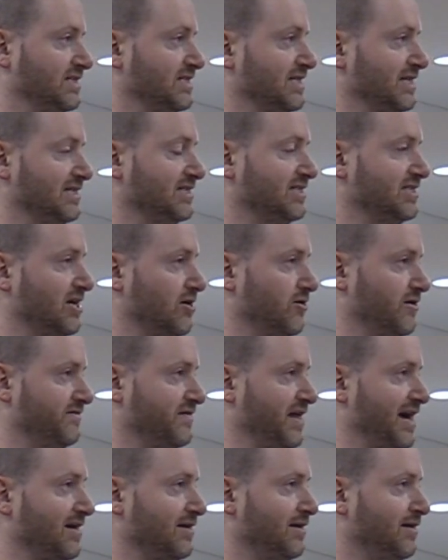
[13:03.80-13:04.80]
is kind
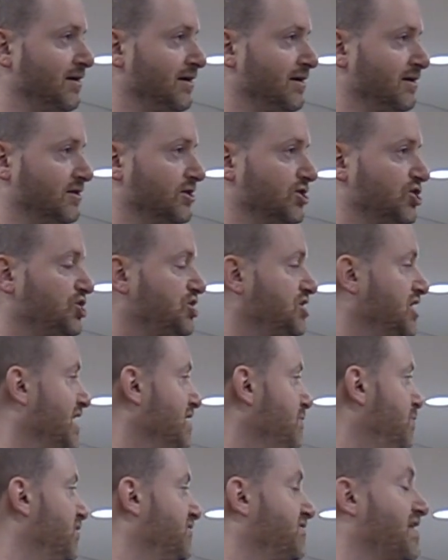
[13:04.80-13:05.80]
of the
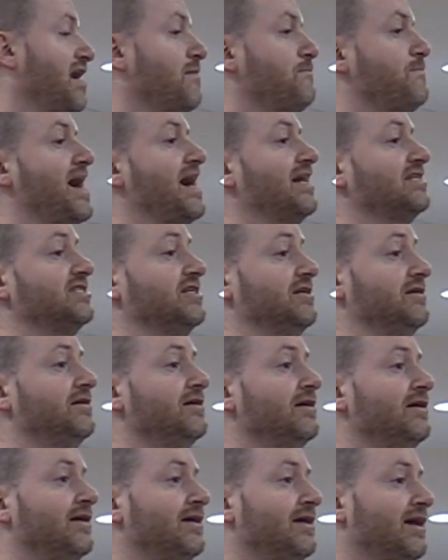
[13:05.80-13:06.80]
shape of that pattern,
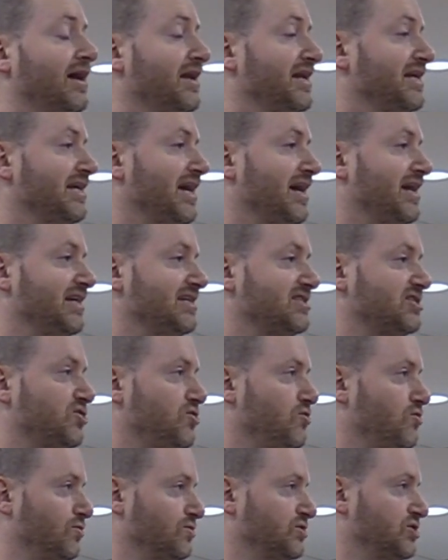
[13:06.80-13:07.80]
and it's
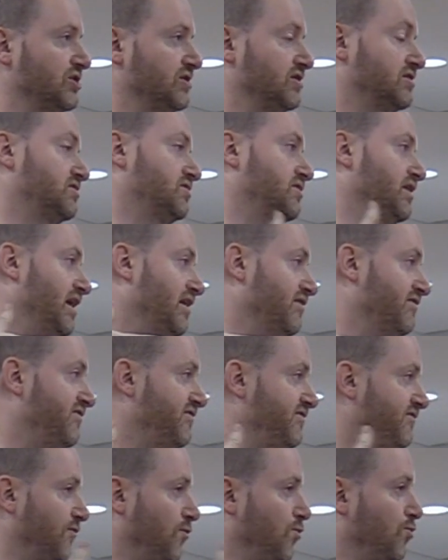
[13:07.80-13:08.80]
not to
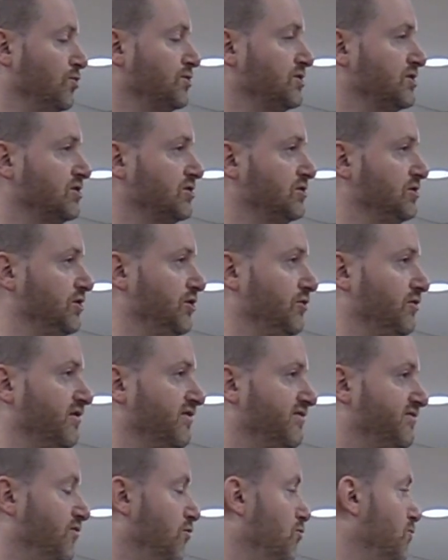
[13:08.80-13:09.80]
enforce
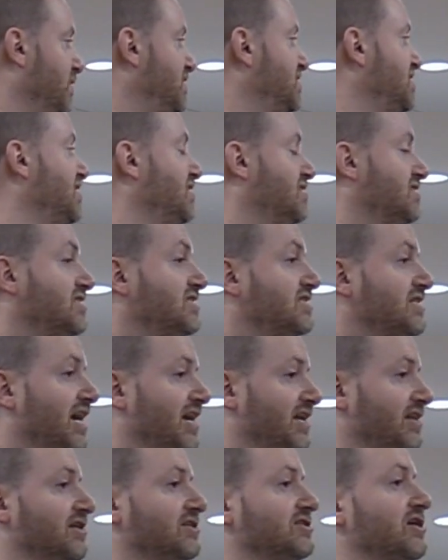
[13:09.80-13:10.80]
uniformity and
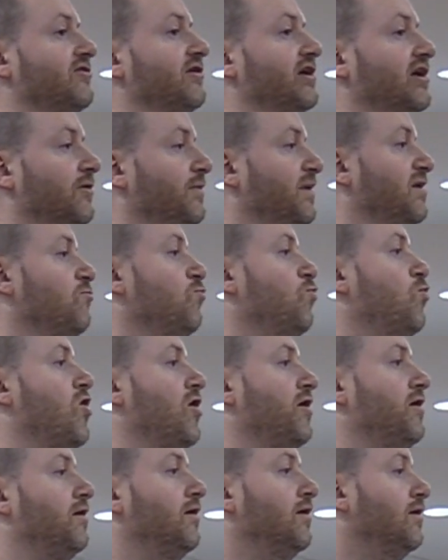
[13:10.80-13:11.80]
say there's only going to be
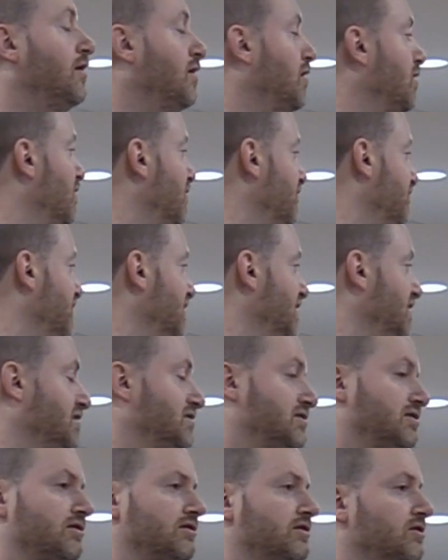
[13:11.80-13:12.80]
one of
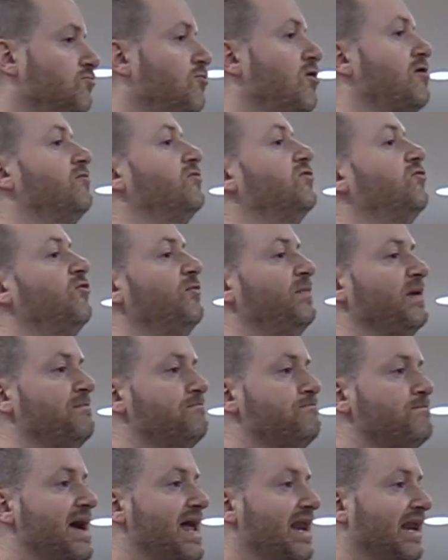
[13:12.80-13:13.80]
these. There will
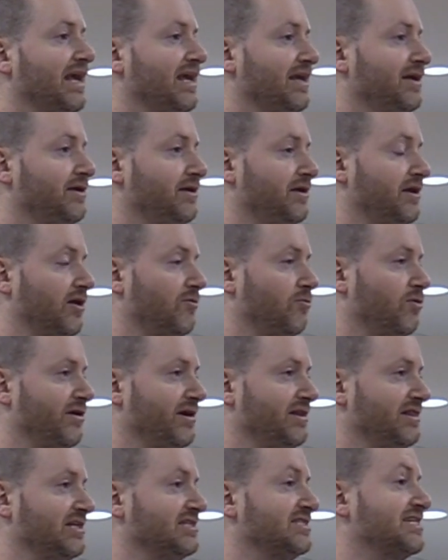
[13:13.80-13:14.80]
be many.
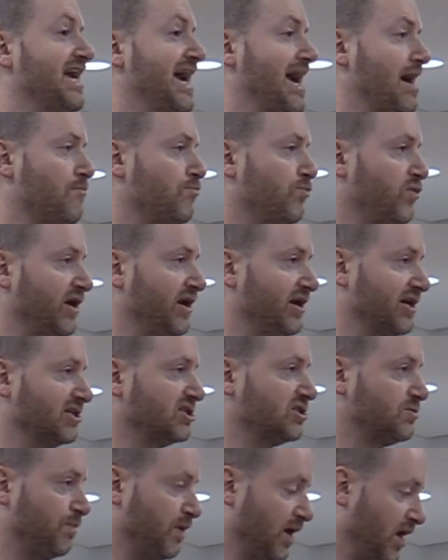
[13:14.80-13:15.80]
We're in this Cambrian
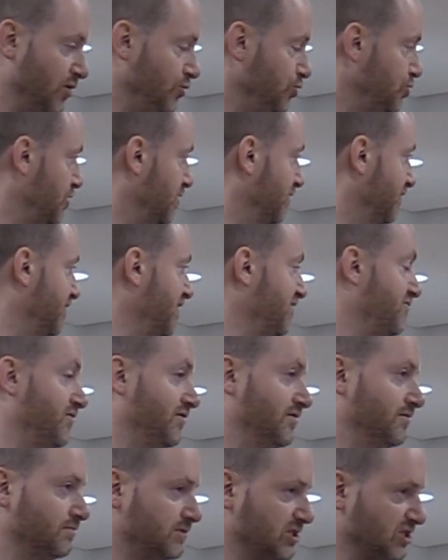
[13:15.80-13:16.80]
explosion of
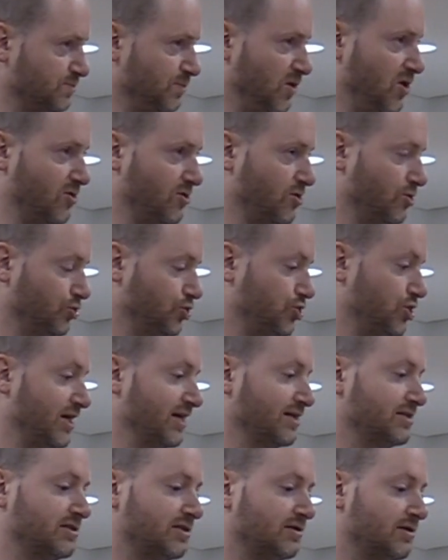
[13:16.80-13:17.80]
different smart
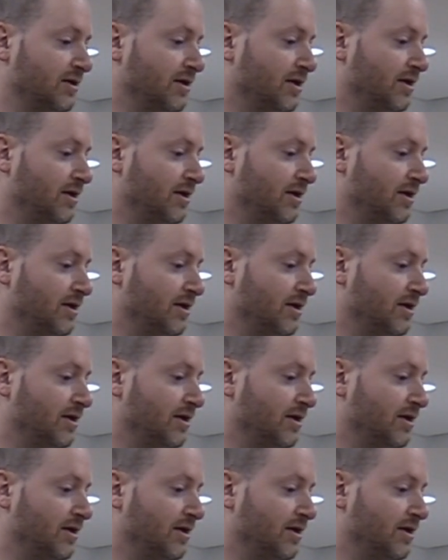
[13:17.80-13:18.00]
contract